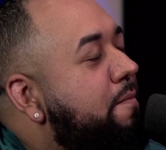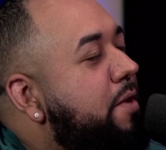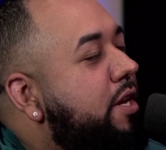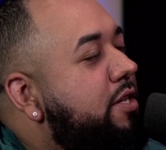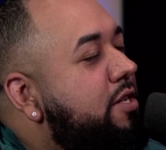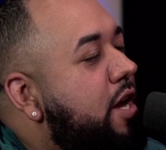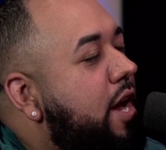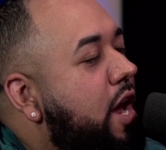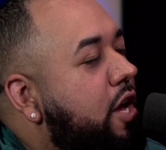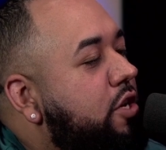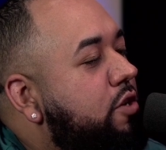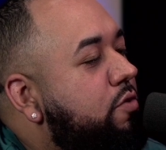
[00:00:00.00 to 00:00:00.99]
Because
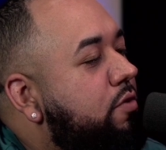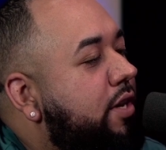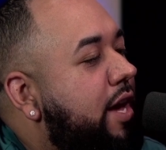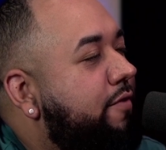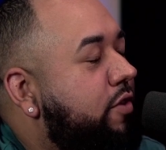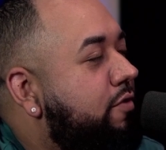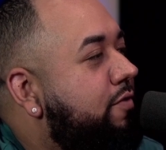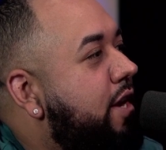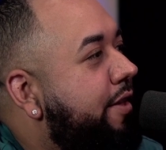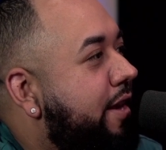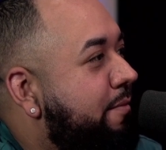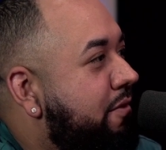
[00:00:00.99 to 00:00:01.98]
Kev, you've
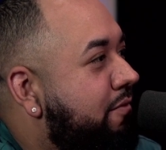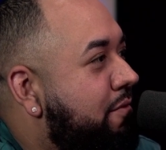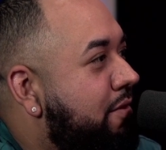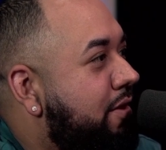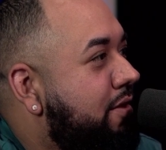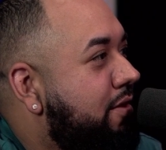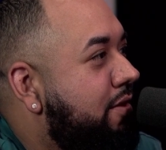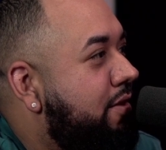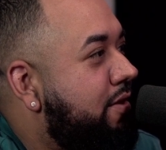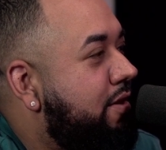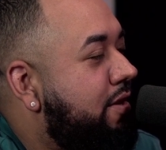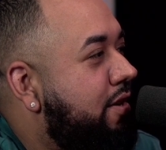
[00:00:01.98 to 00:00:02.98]
done that before.
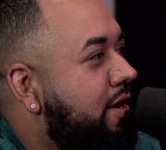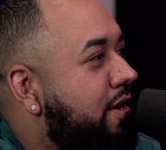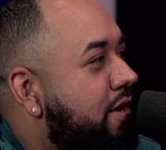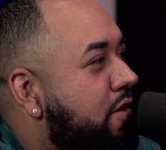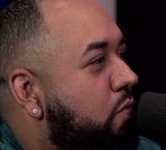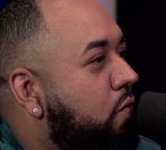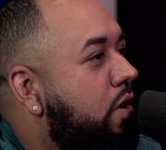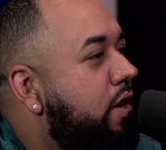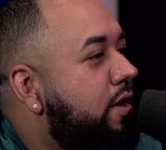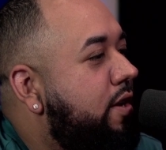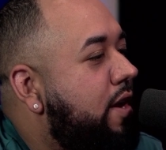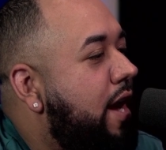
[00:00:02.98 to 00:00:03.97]

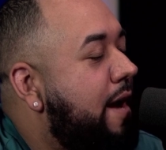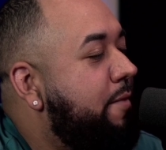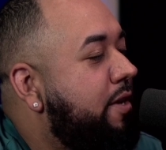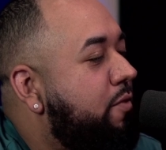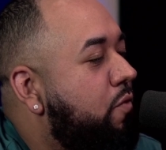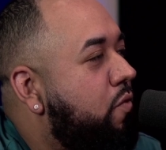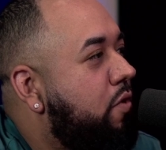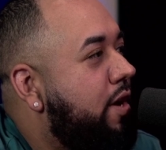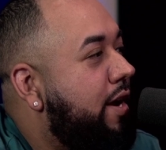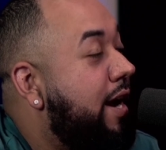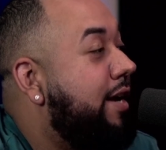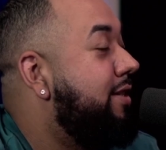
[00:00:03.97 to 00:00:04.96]
What? I mean,
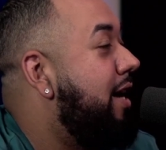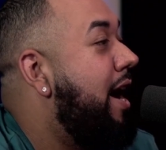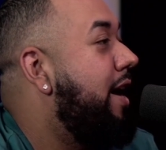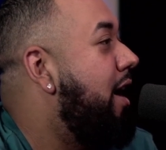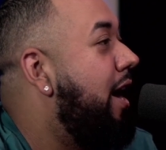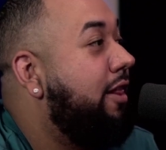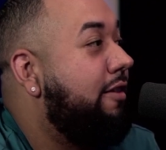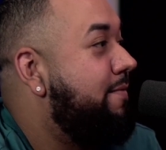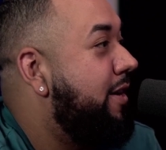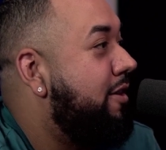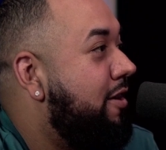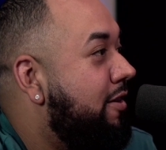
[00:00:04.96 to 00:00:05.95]
because I love
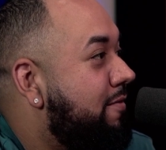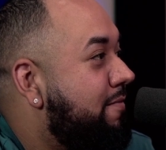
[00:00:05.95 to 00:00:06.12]
my car.